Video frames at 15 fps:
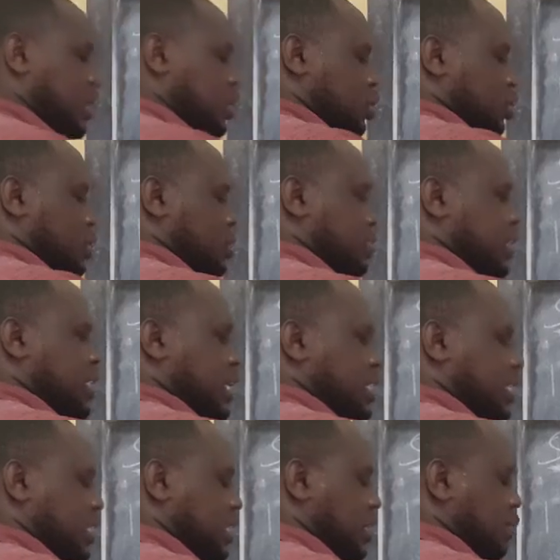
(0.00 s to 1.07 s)
So its measures
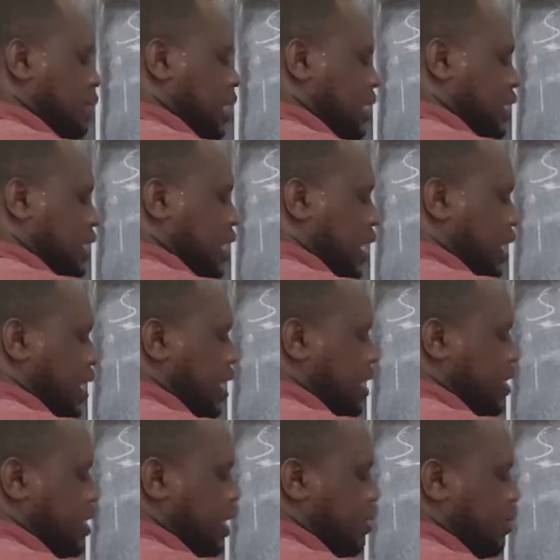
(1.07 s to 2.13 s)
in centimeters is
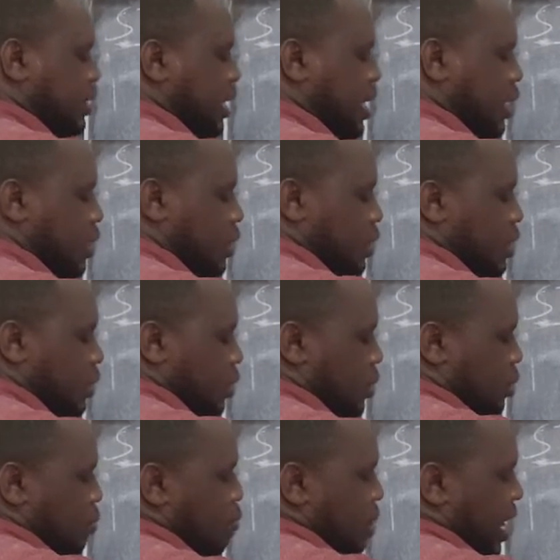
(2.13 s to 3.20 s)
100 centimeter
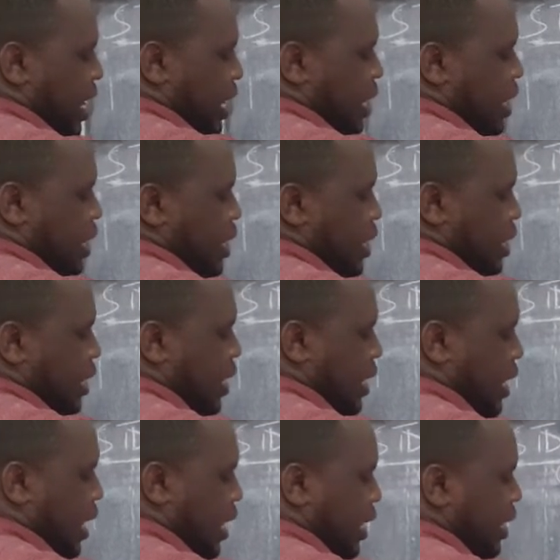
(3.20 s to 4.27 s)
by
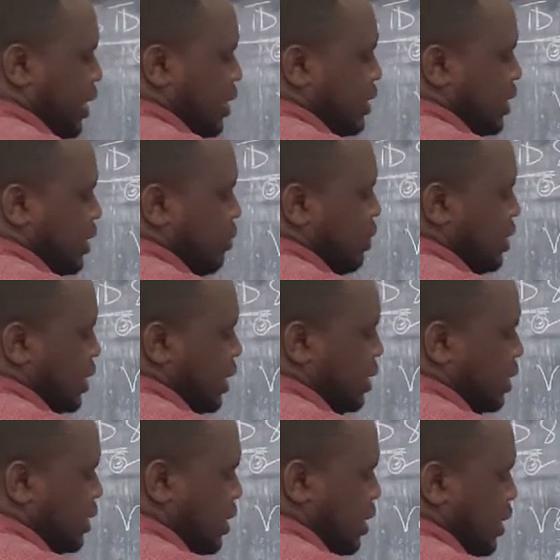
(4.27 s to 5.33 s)
100 centimeters